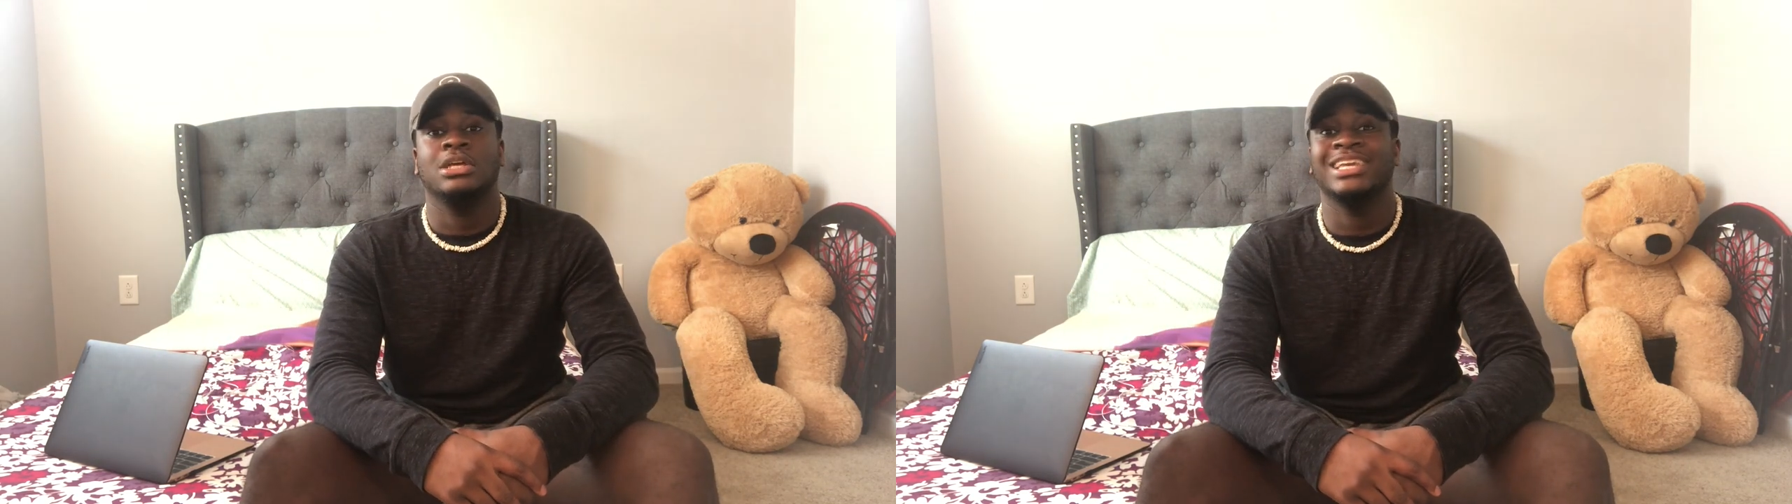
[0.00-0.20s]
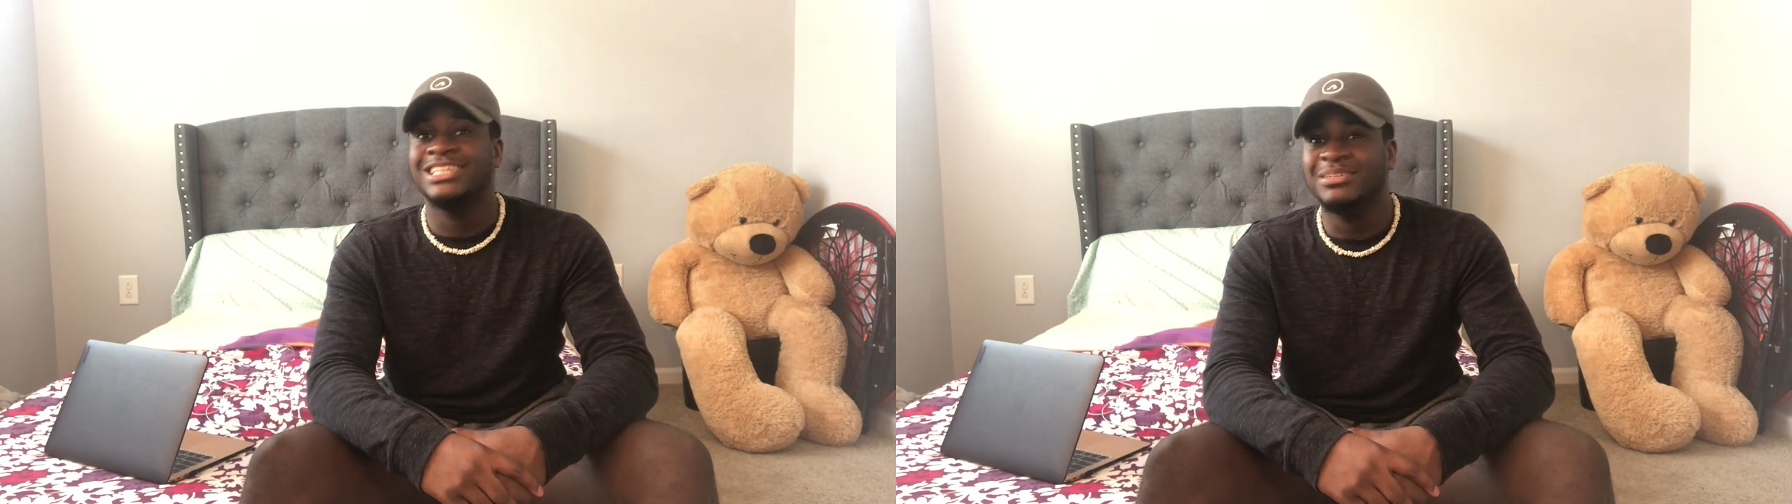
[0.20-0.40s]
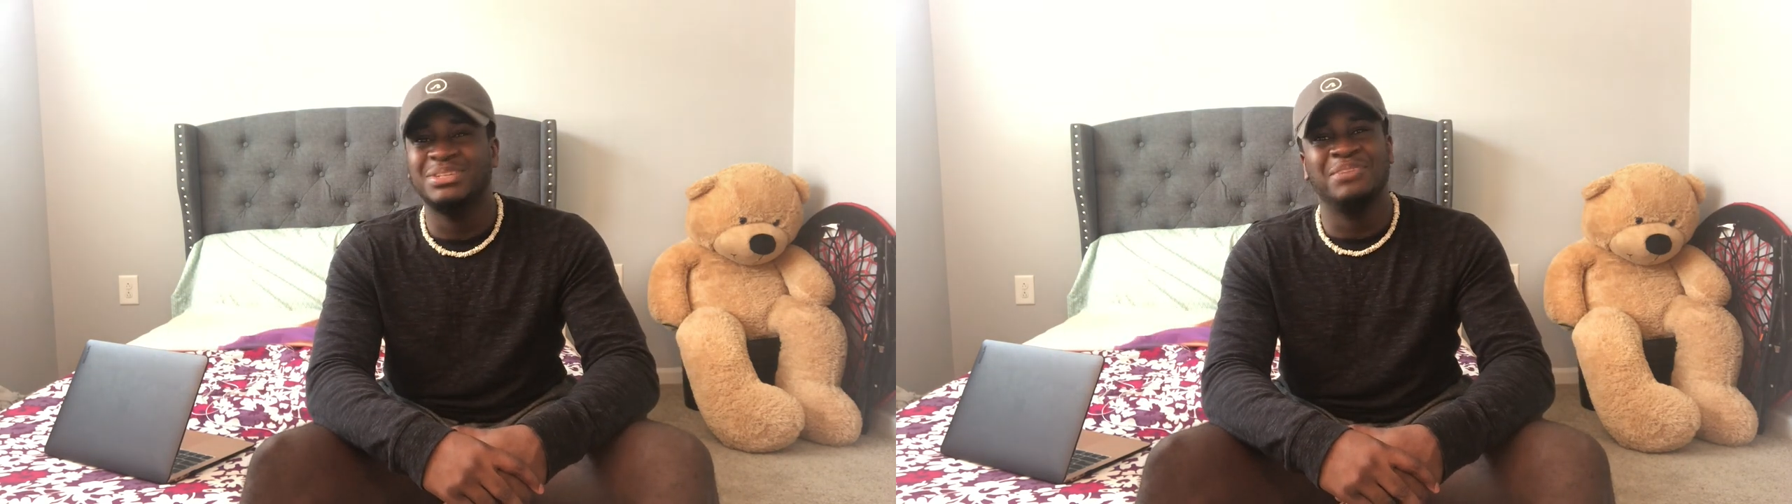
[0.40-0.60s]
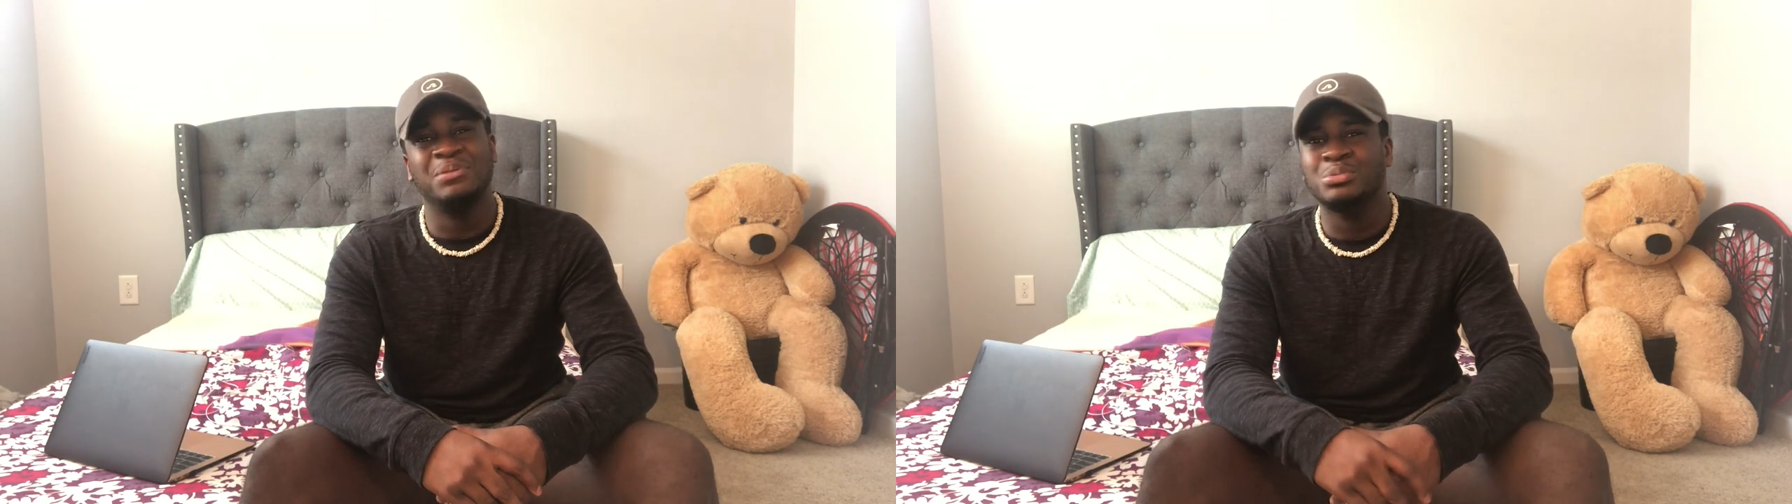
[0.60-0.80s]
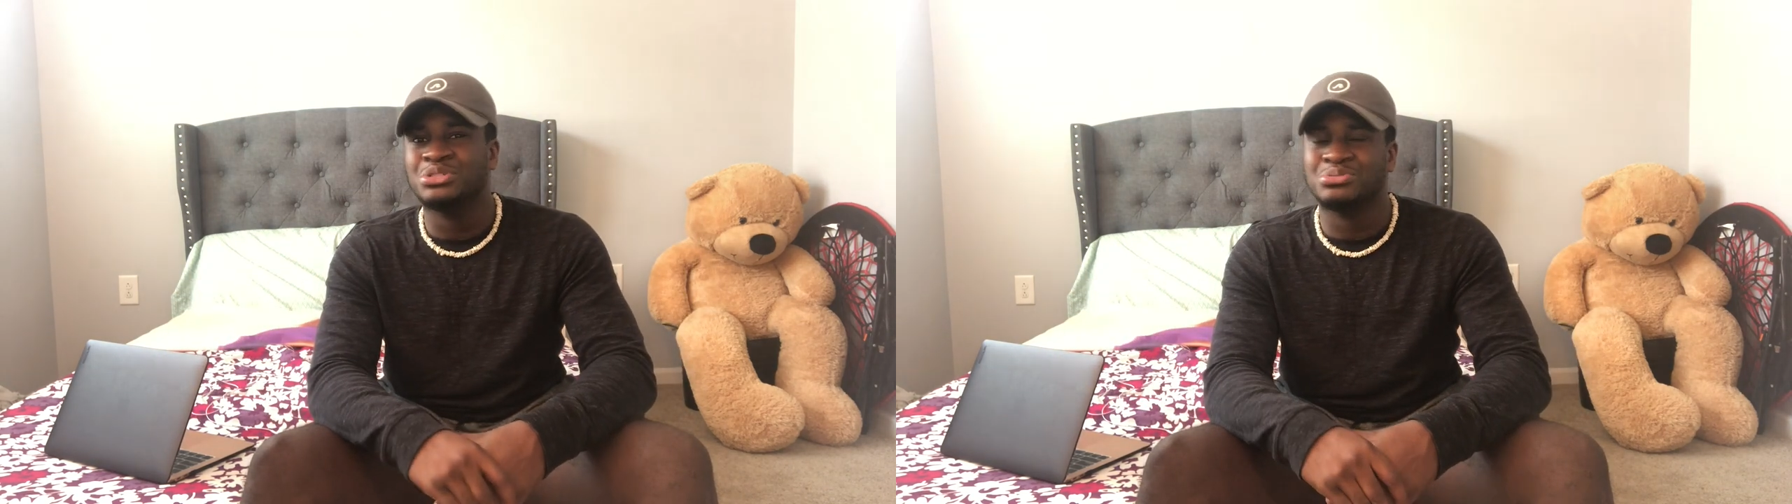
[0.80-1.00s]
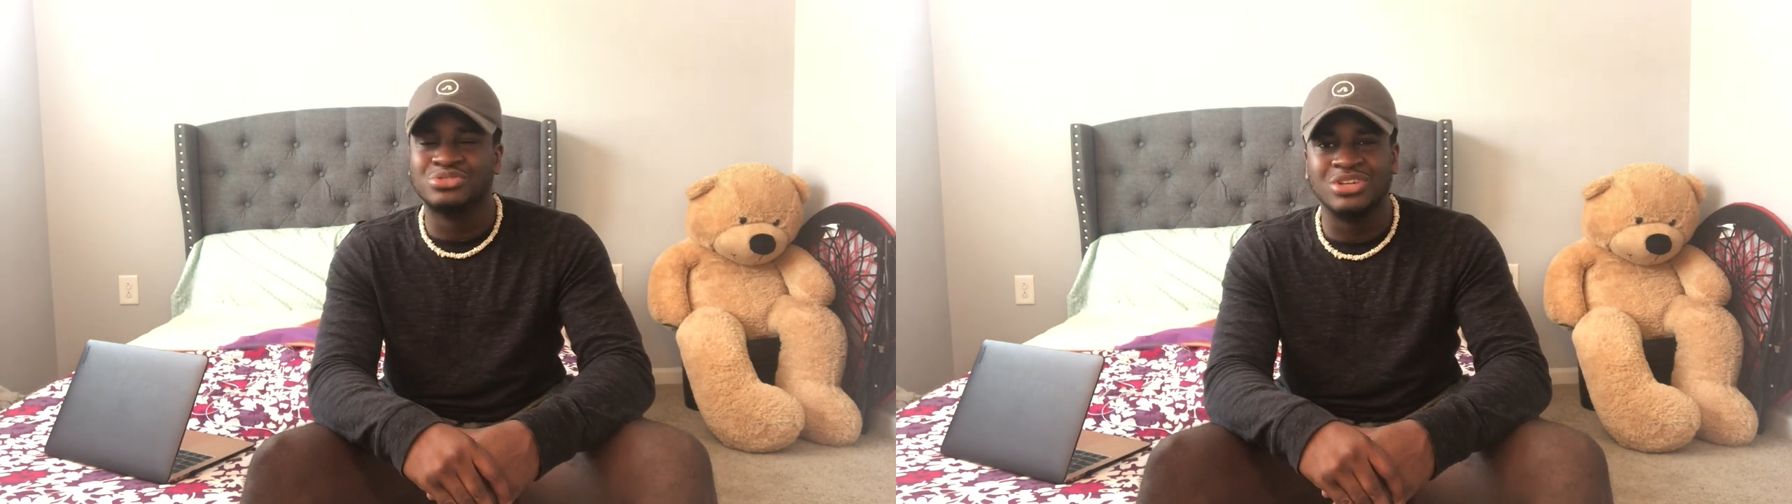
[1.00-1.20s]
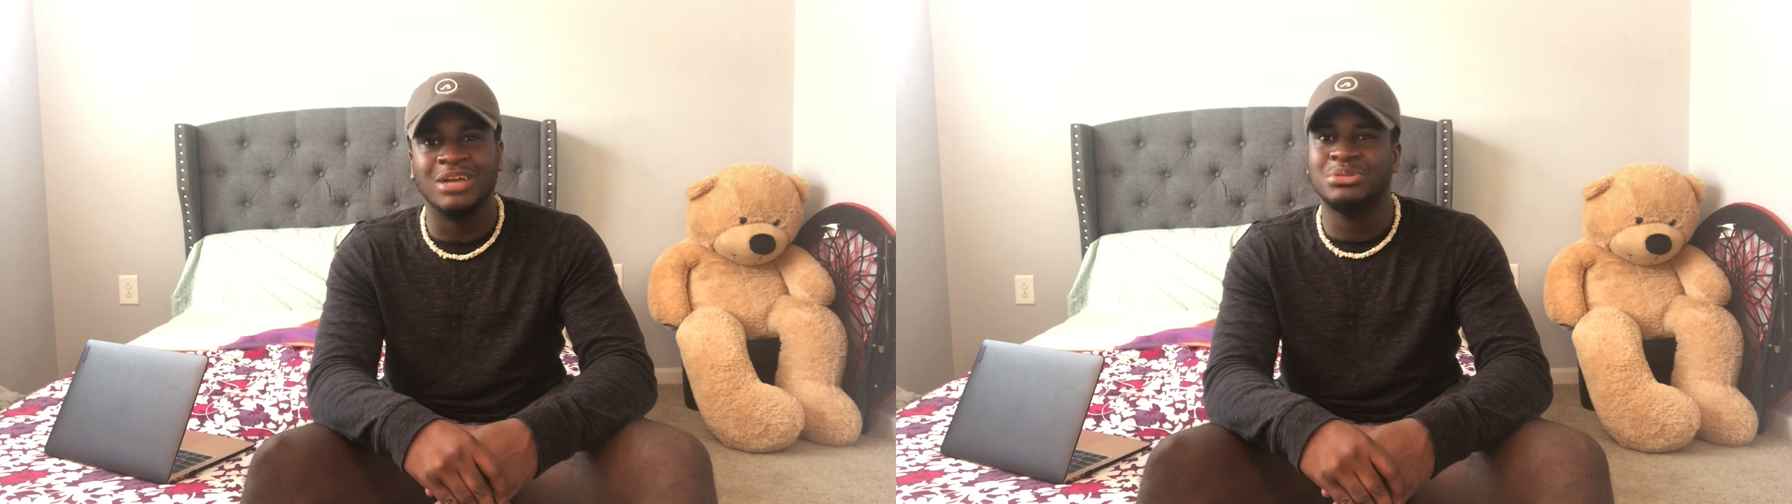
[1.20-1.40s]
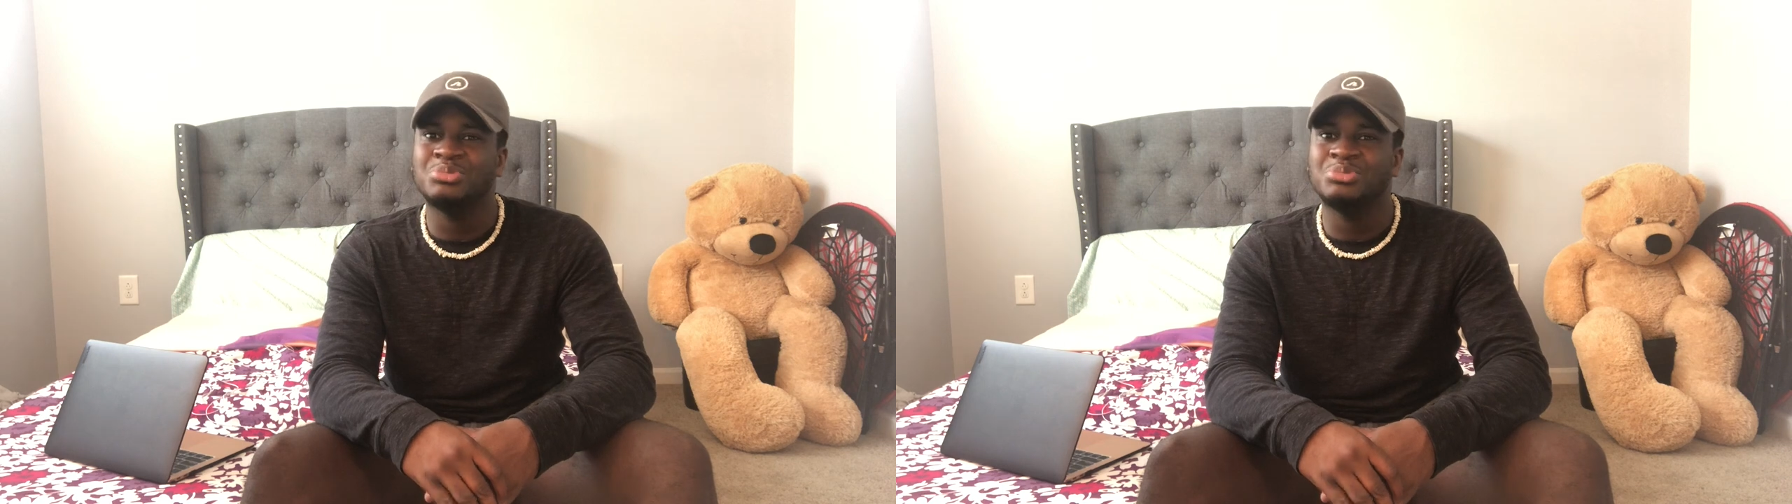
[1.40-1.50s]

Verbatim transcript: And keep getting people to subscribe.